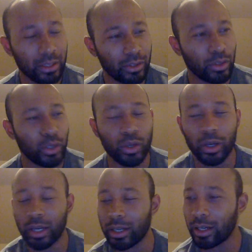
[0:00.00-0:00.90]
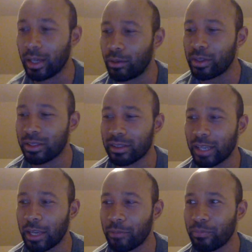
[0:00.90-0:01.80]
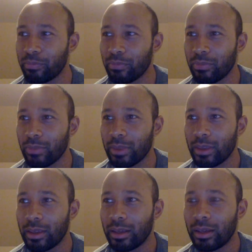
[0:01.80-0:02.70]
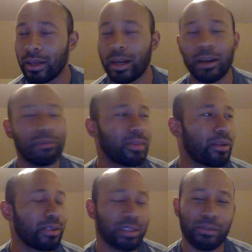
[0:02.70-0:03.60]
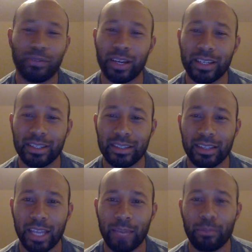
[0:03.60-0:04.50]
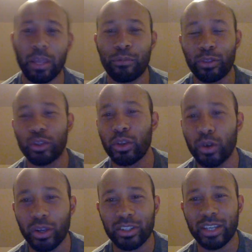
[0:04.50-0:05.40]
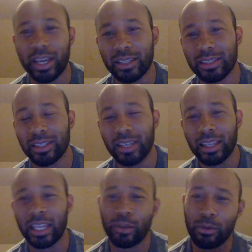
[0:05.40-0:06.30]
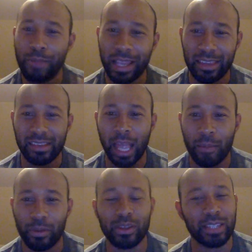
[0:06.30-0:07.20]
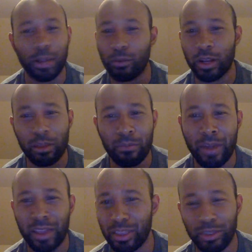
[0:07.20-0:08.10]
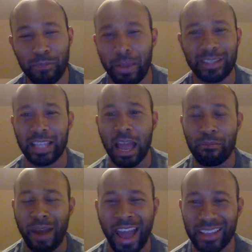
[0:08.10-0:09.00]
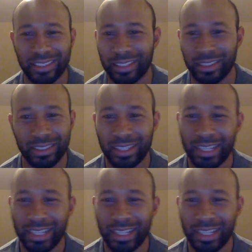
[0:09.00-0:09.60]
New York, what's his name? Oh, man, what the fuck is his name? Played for the New York Jets. Then he went back to Tampa. He's like one of the best linebacks and